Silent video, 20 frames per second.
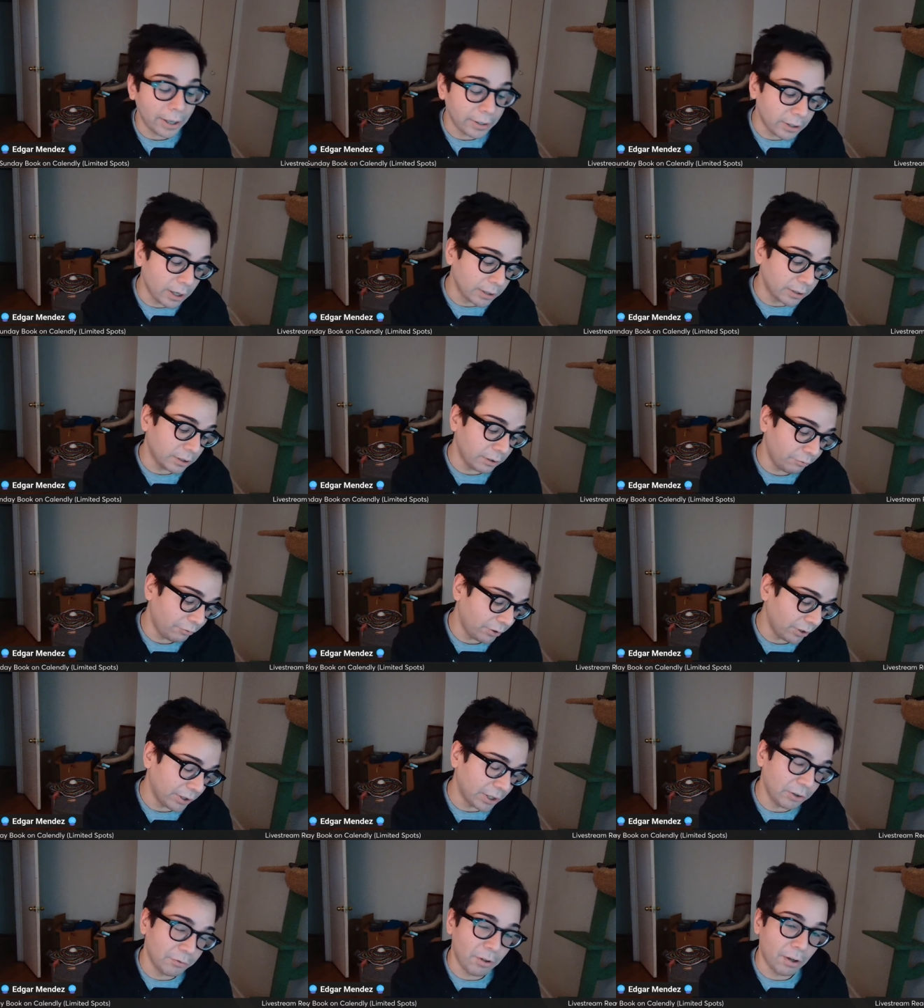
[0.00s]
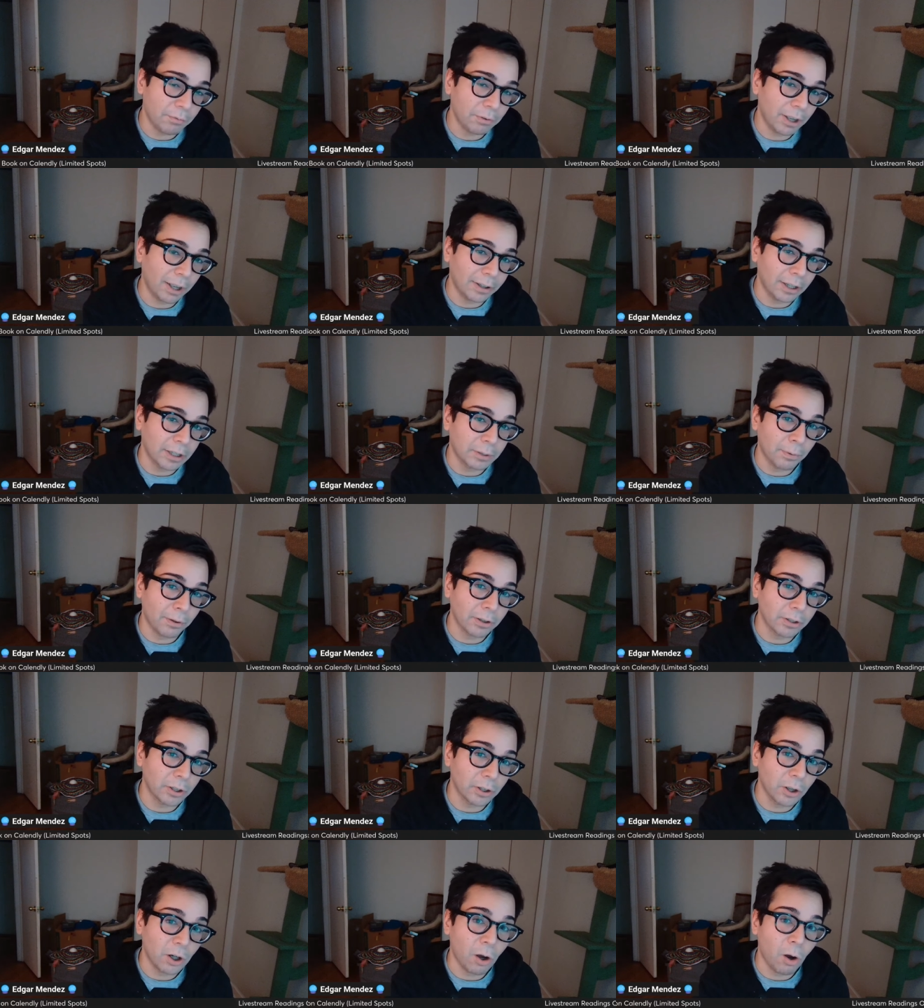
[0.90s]
It doesn't feel like you've ever let this
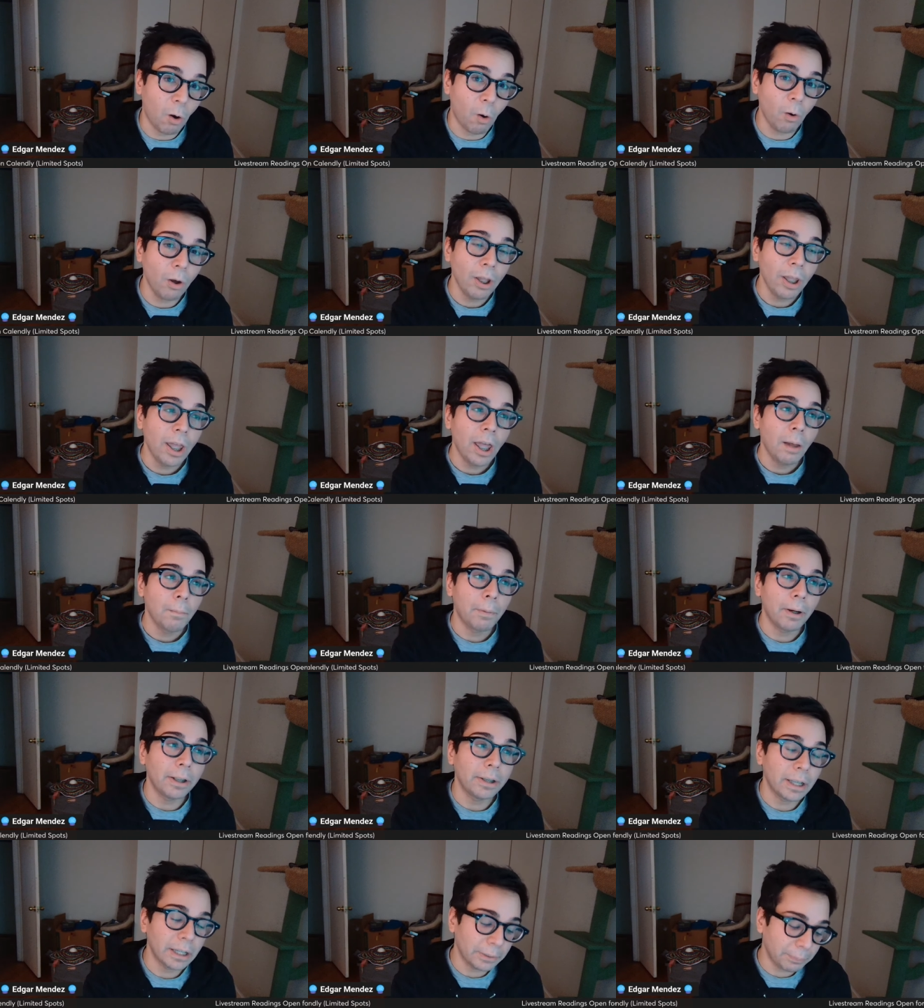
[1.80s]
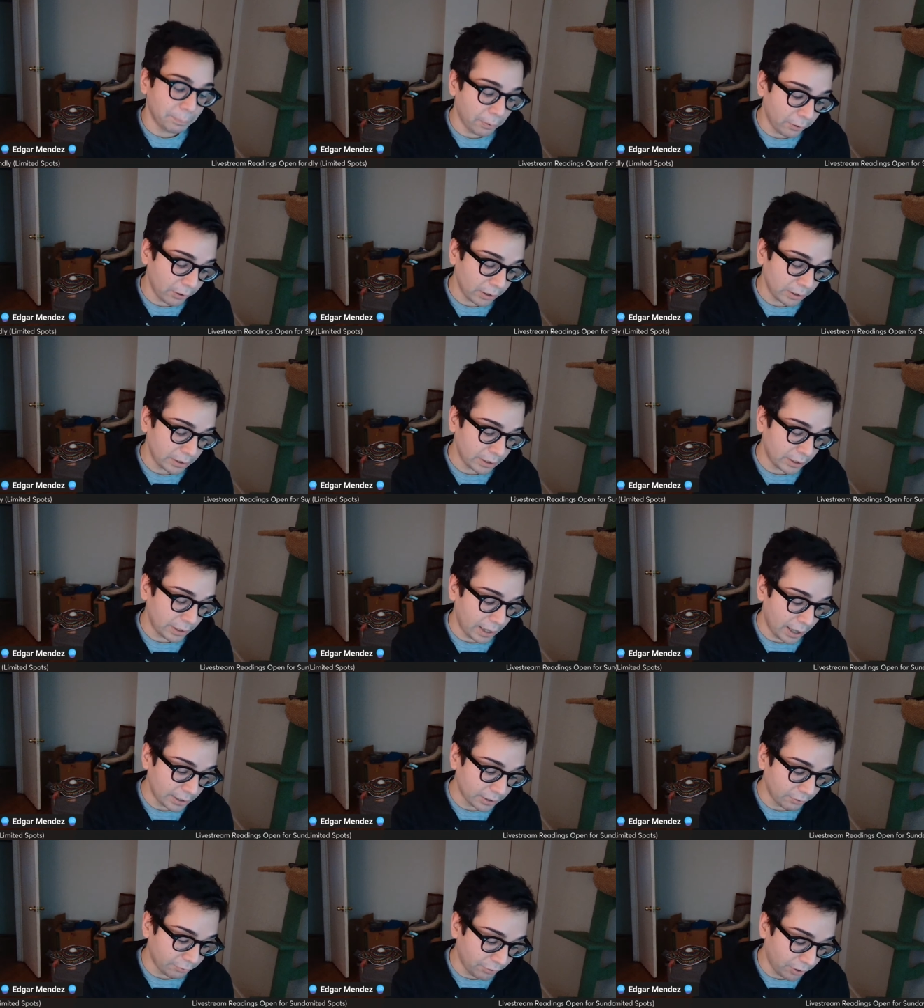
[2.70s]
person go, but this person
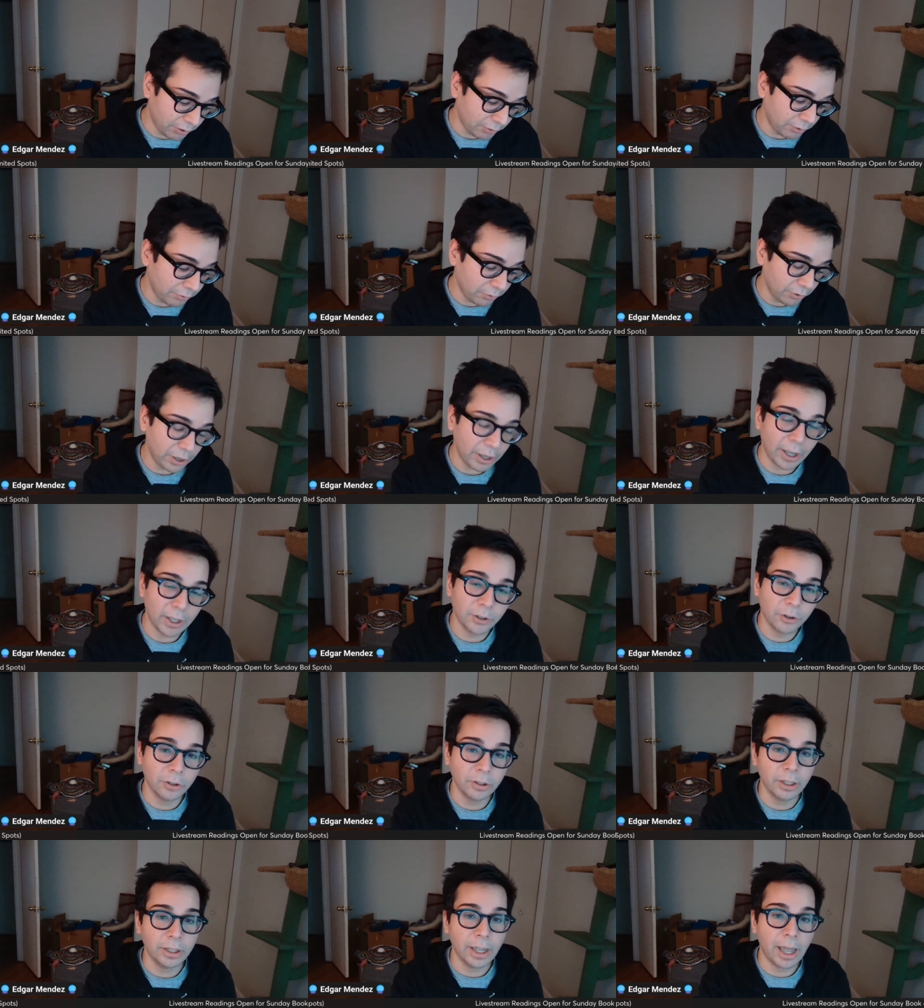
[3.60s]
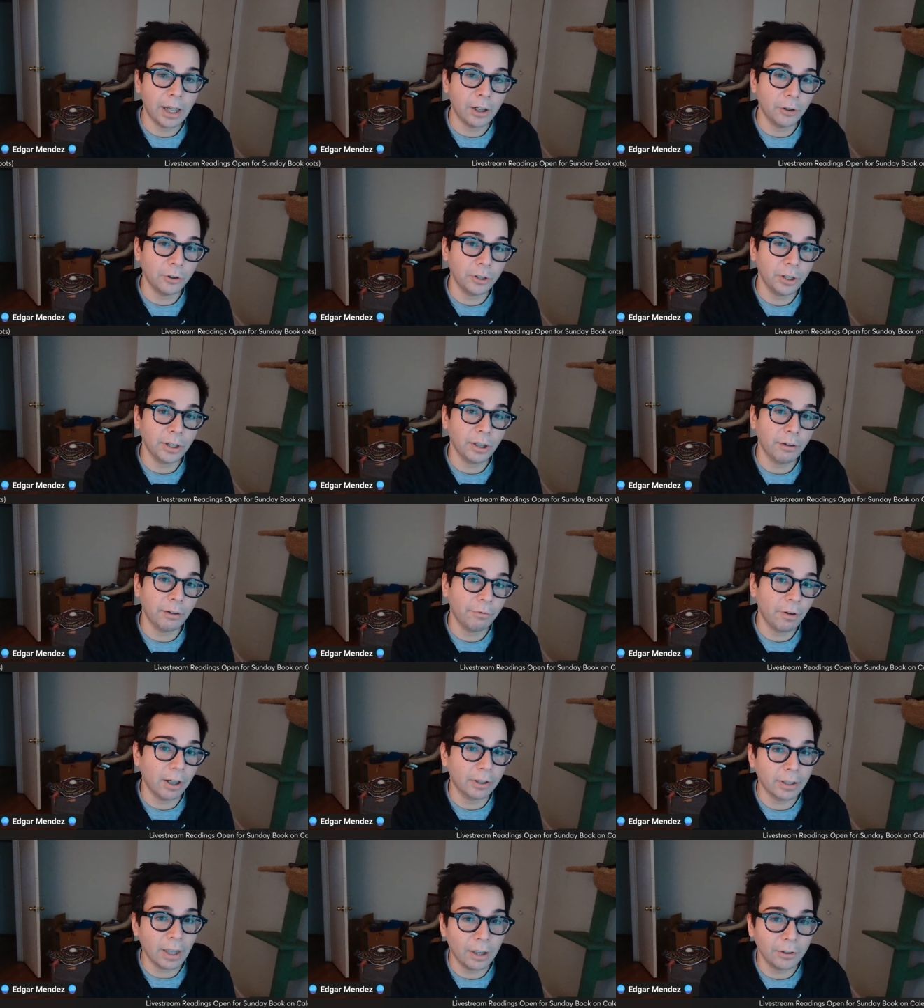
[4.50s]
has a very, very interesting energy and
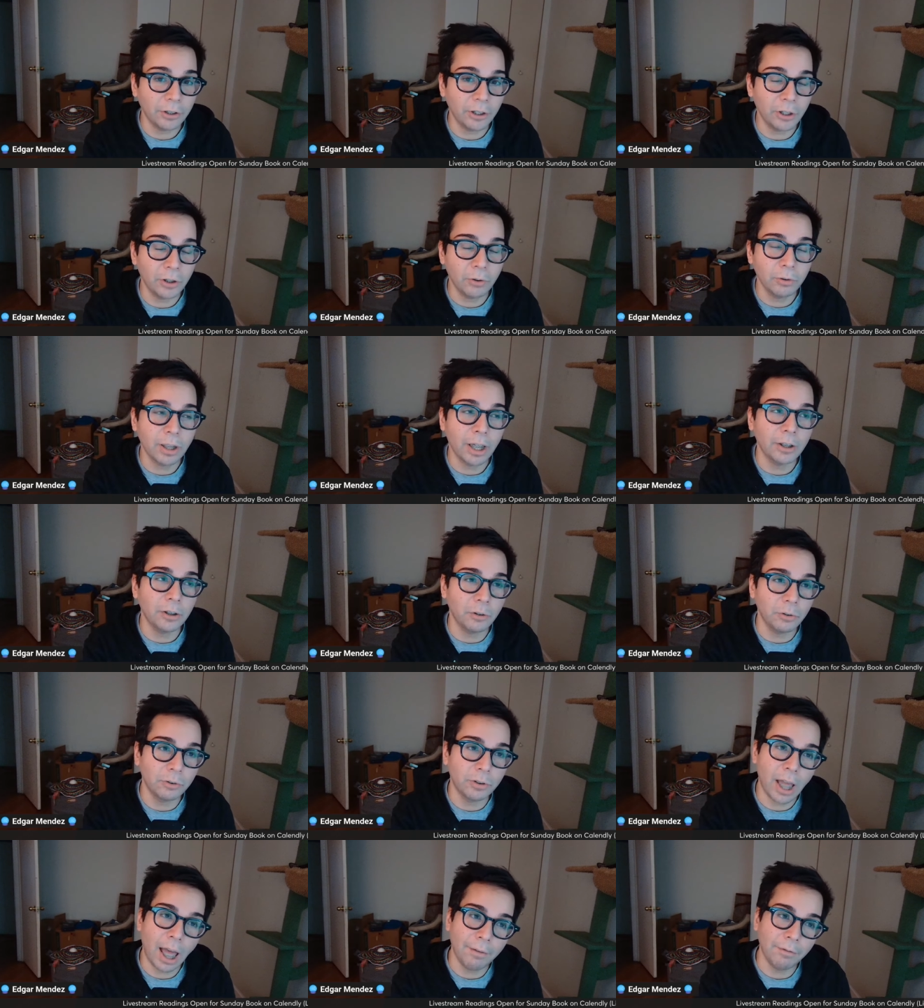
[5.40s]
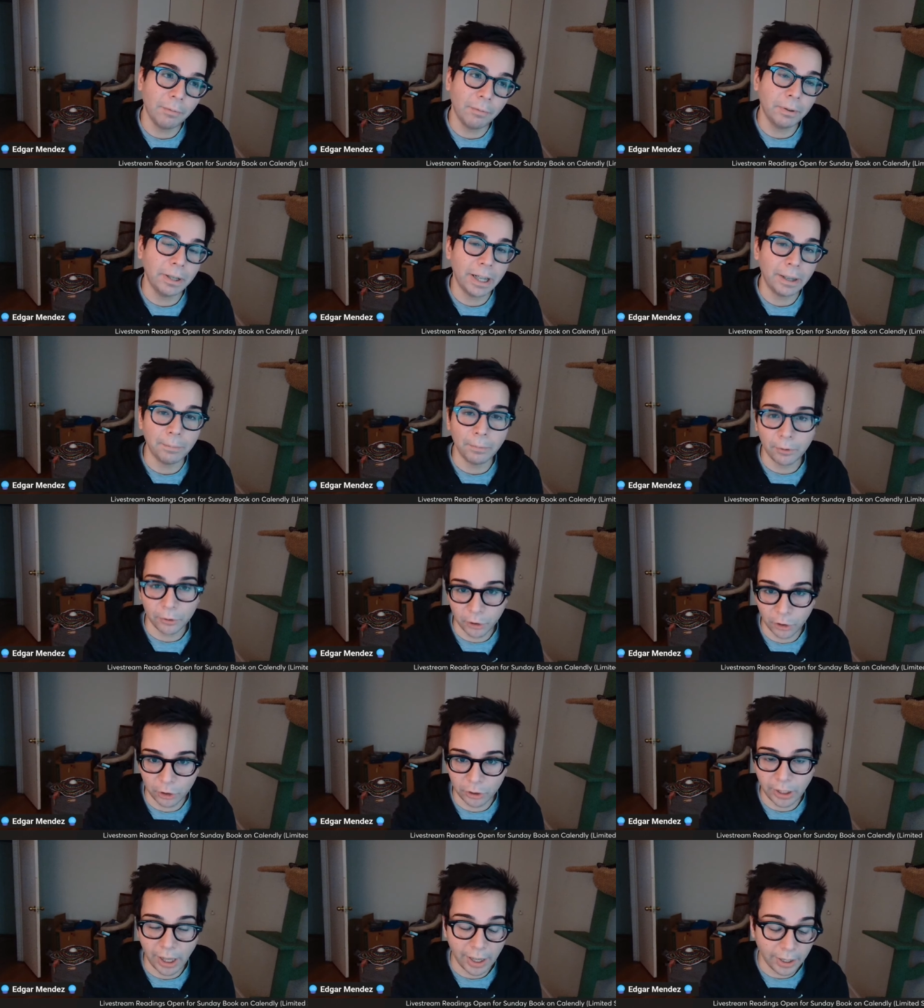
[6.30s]
effect on you that you haven't been able
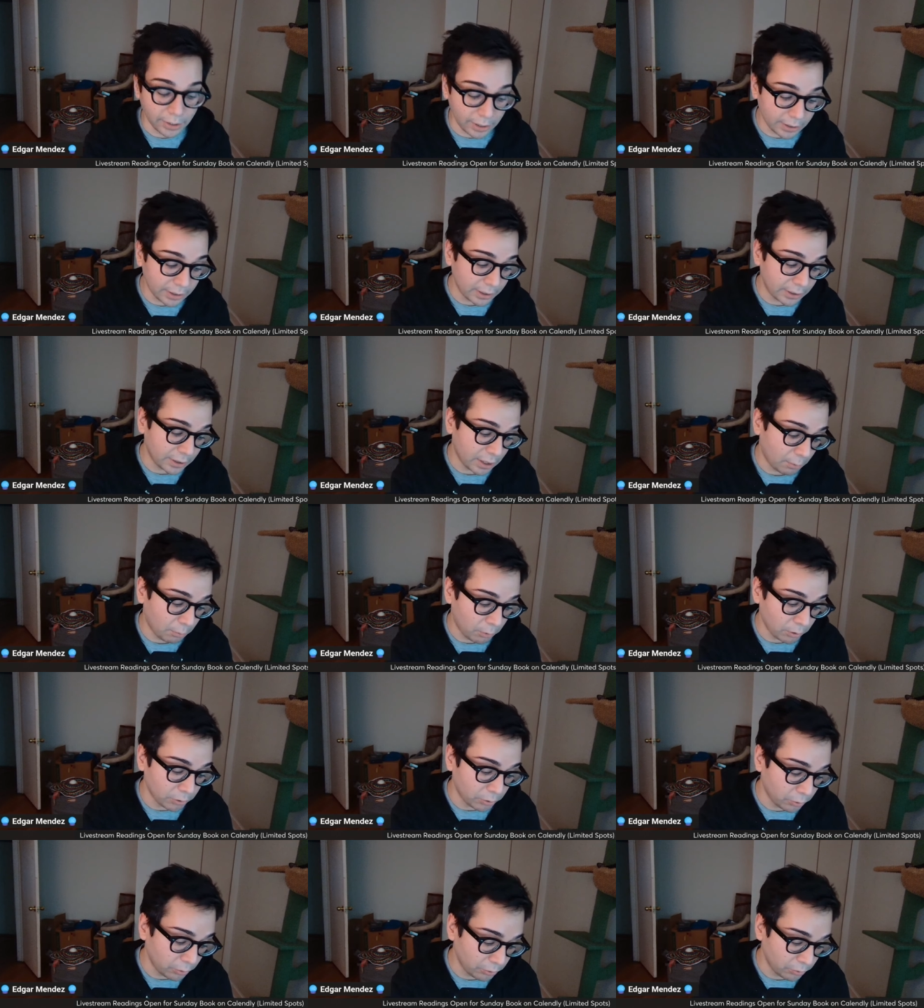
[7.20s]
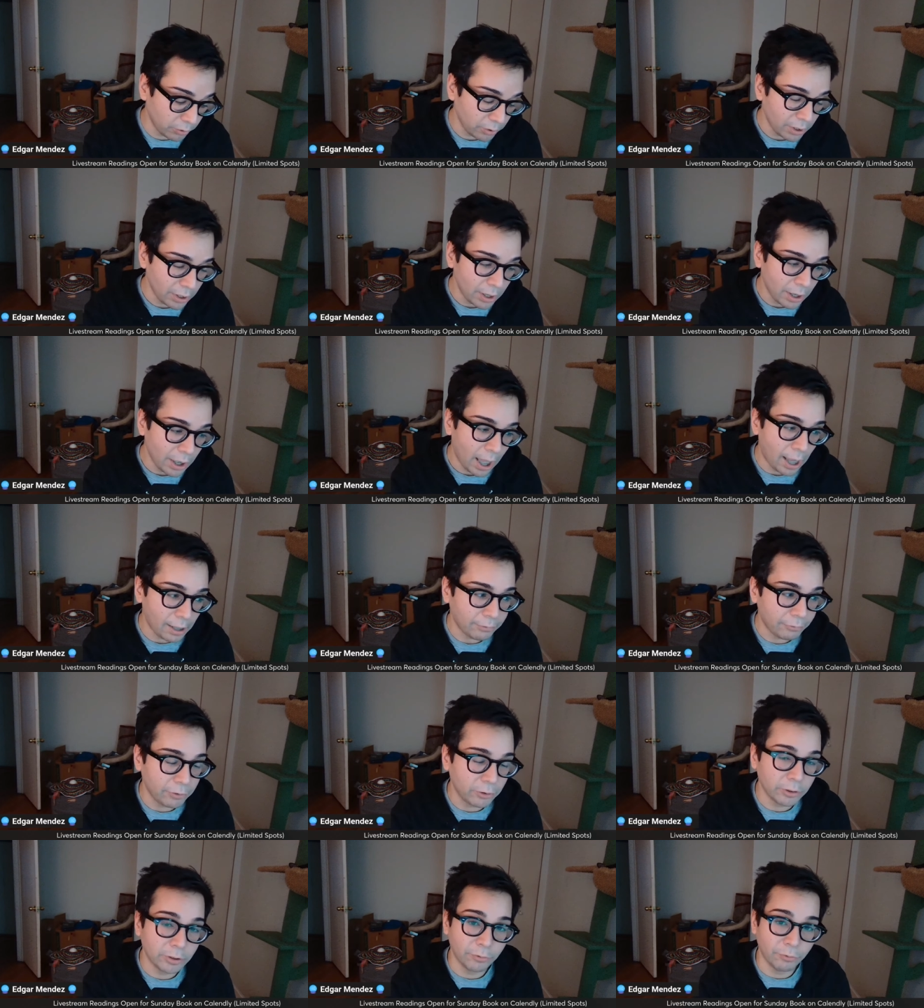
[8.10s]
to shake. This is someone who I
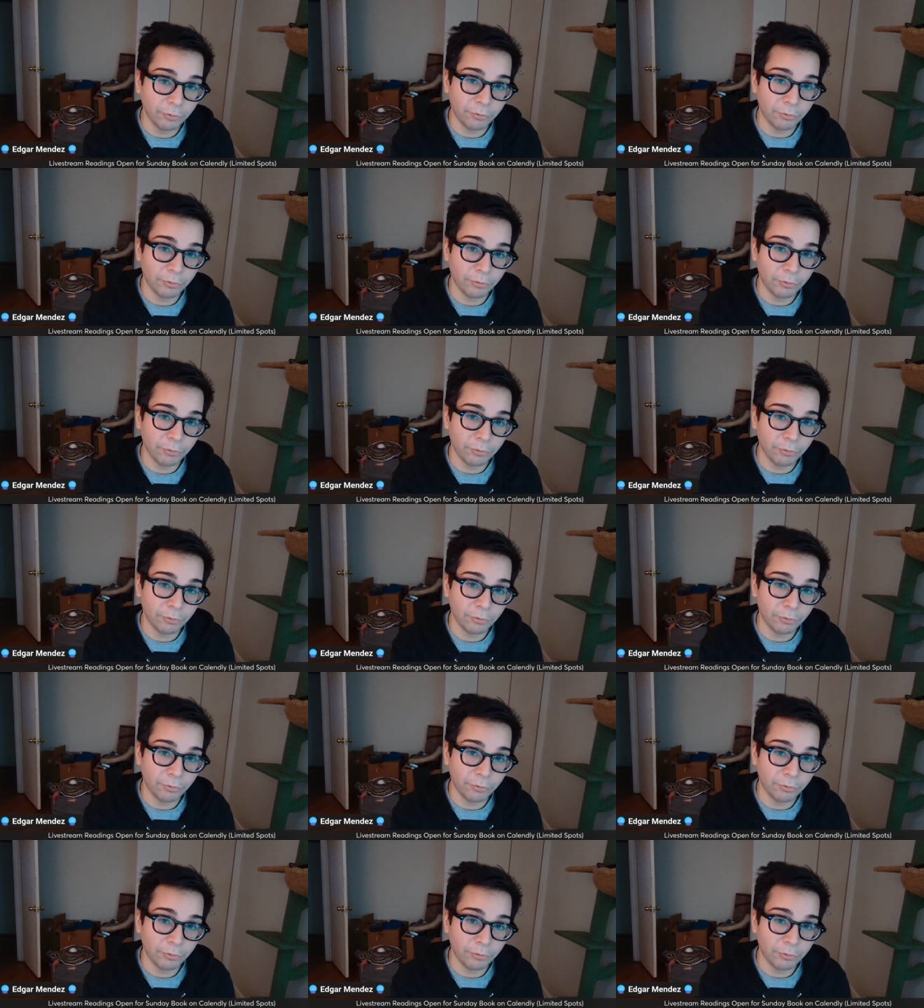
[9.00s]
feel